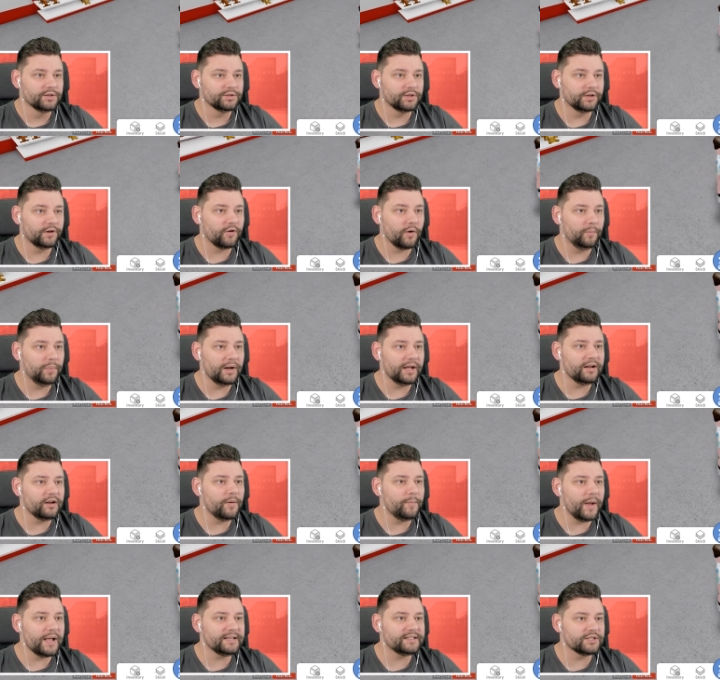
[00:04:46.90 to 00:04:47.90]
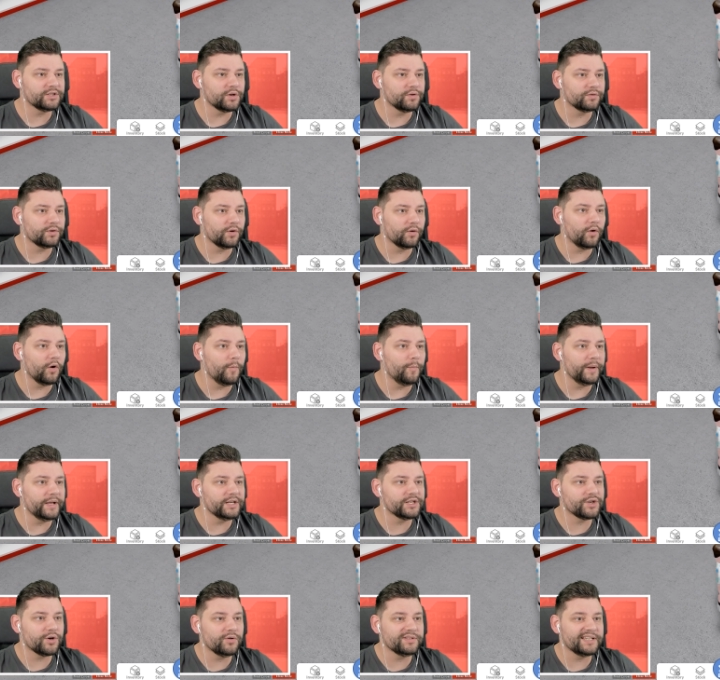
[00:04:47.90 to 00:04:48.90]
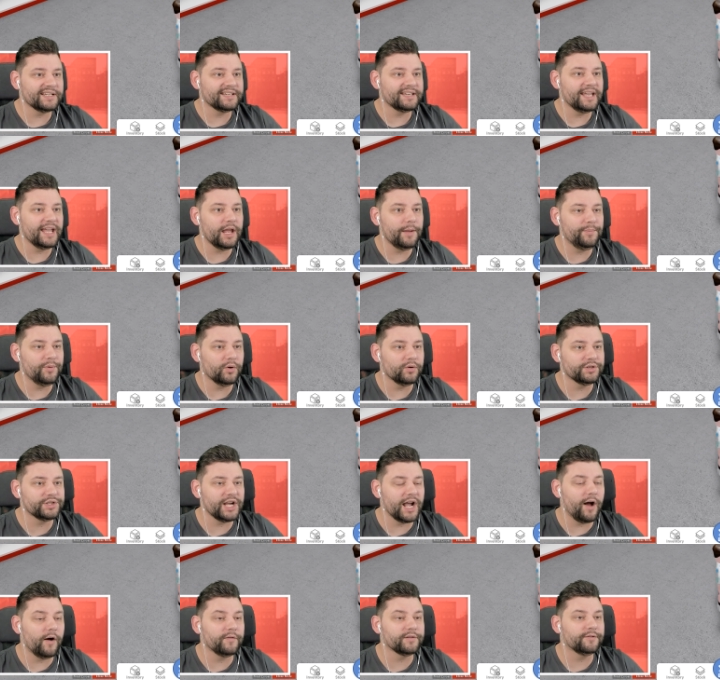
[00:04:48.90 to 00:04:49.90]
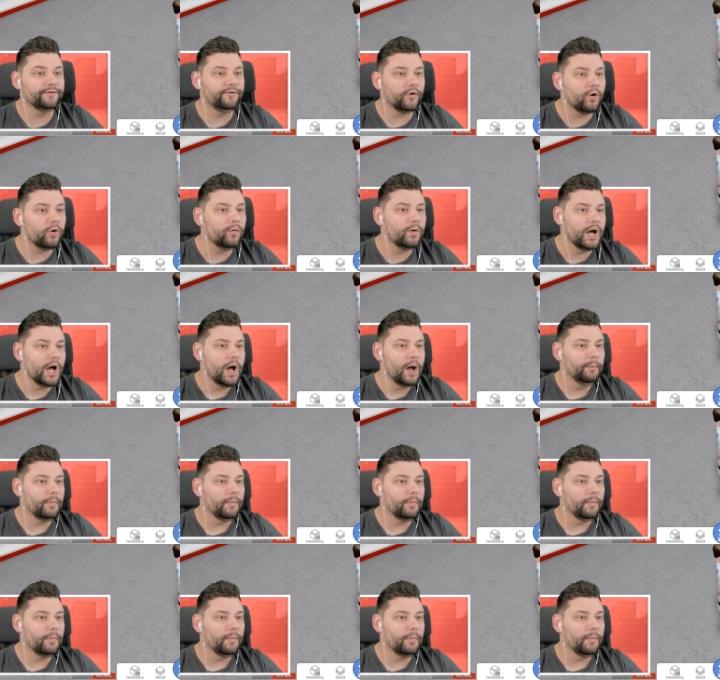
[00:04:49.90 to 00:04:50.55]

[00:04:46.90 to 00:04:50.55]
So you completed the basic tutorial. Be sure to keep your shelves full